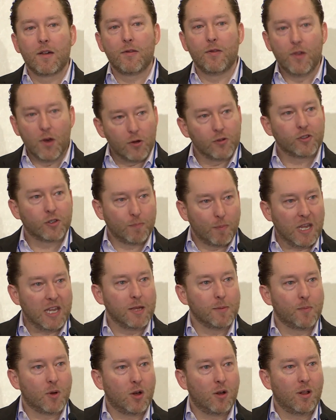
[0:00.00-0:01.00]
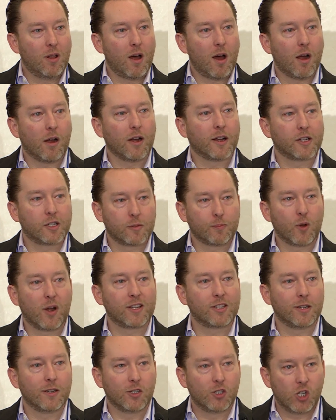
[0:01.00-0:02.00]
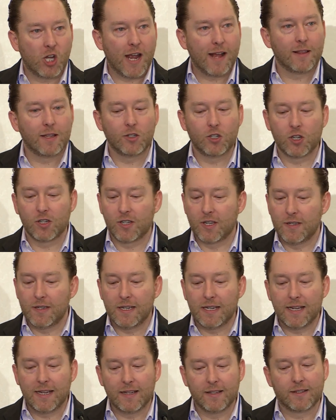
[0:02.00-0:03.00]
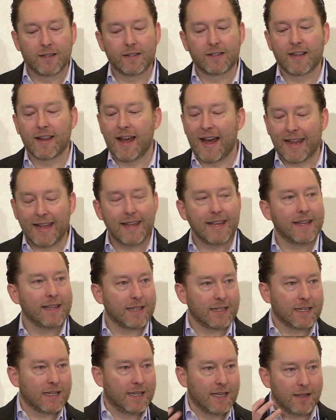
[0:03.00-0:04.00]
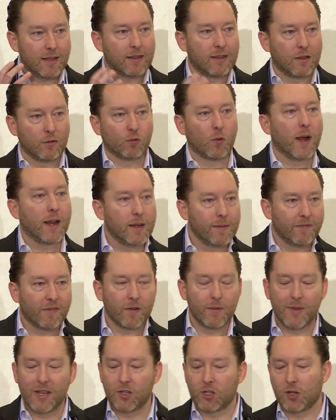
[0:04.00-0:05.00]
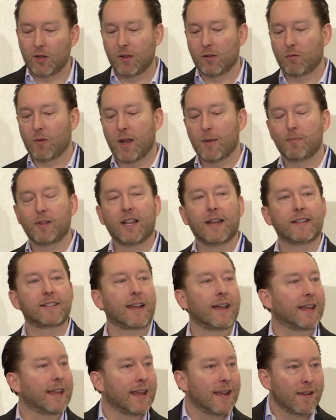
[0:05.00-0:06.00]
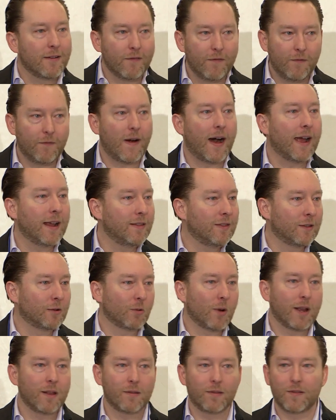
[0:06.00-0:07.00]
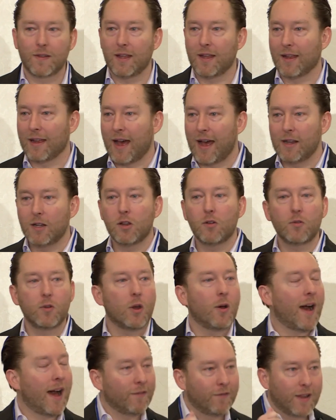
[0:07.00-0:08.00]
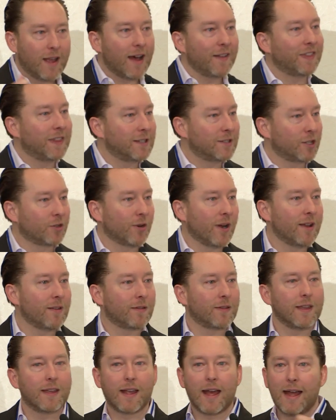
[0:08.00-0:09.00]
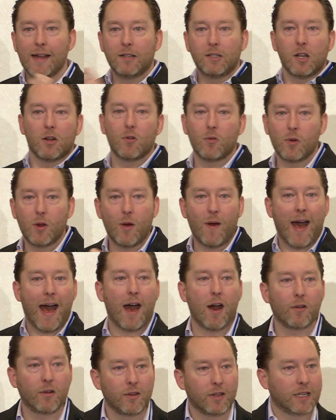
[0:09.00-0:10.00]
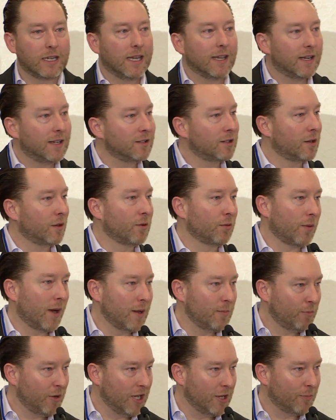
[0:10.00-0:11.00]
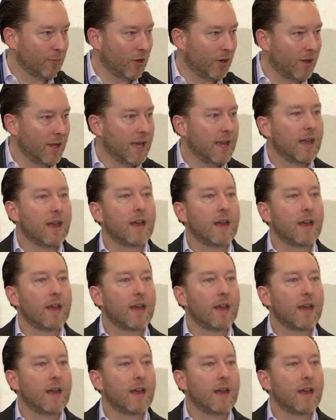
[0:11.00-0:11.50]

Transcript: Those people are expressing challenges and needs. They say, I can't get the right information in the right place. I can't find the right thing. I don't know, I've got this great thing. I don't know how to get it to the right people.